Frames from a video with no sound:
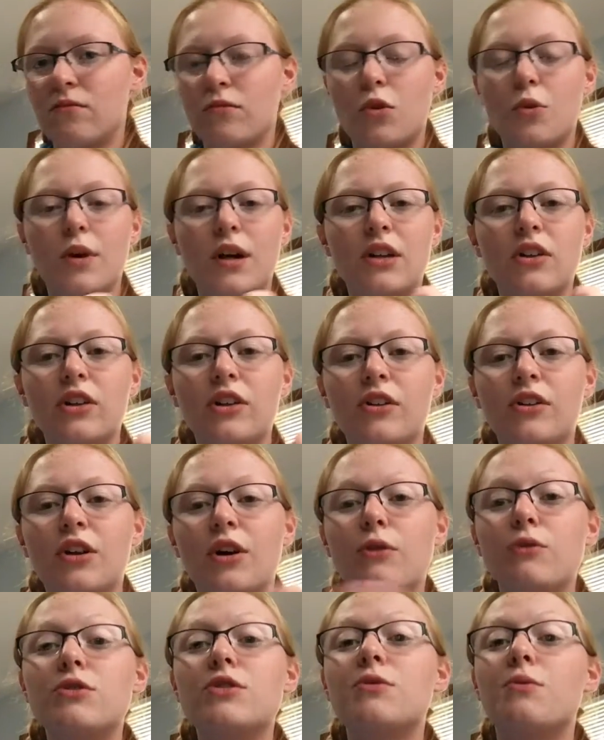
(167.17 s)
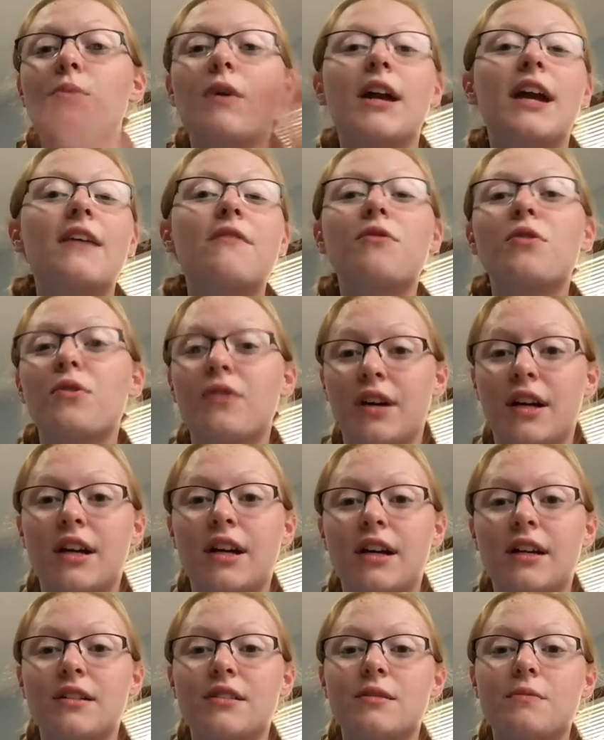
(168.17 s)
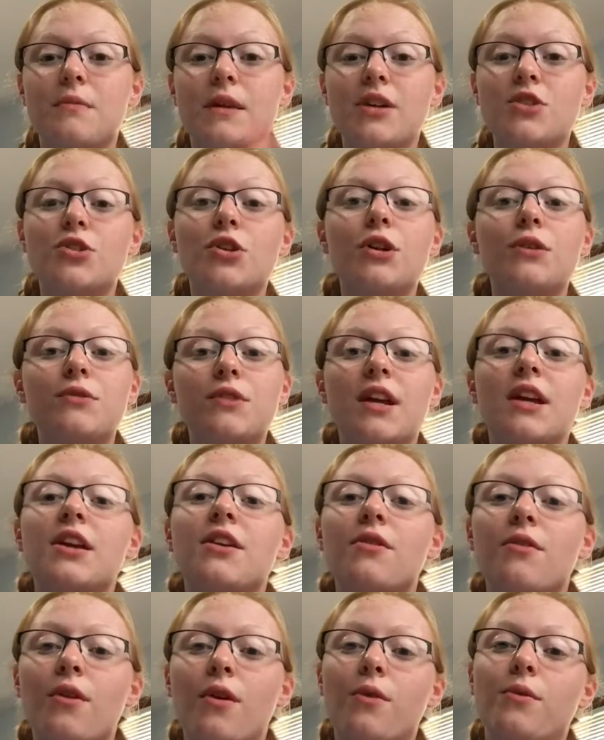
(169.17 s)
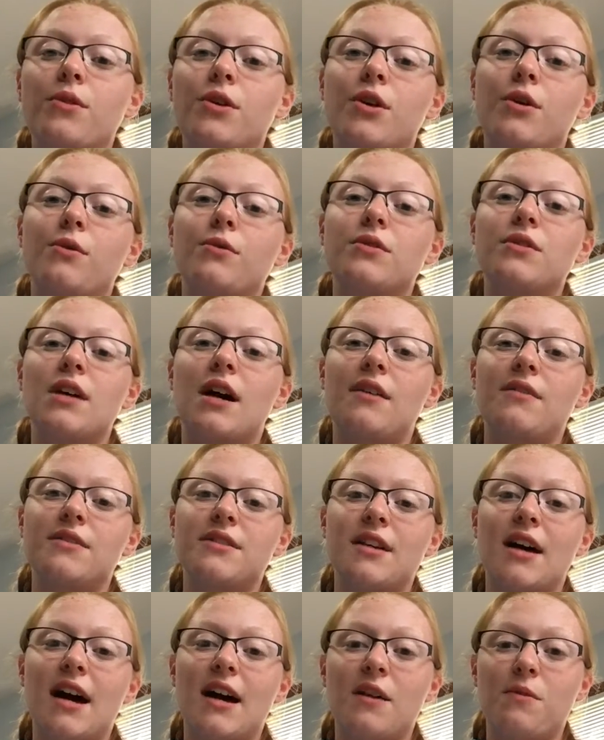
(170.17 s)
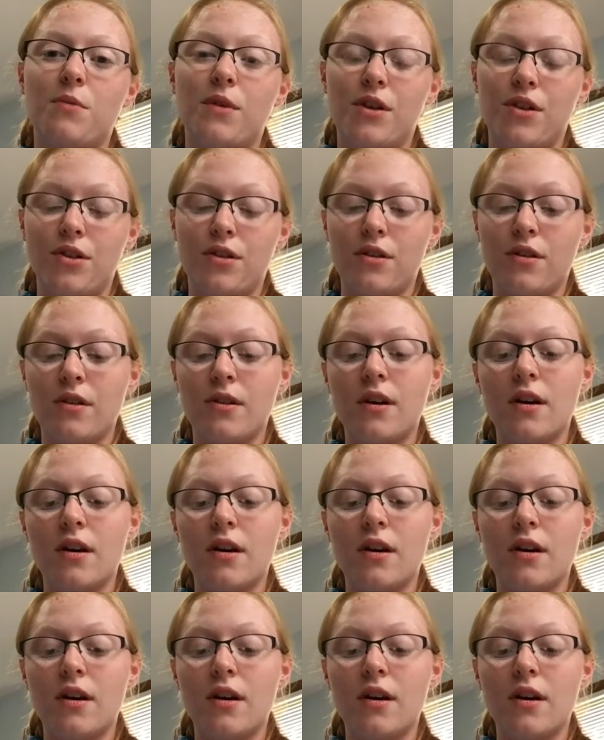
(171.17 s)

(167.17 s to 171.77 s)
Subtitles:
quick little notes, whatever it is, make sure you take your own notes outside with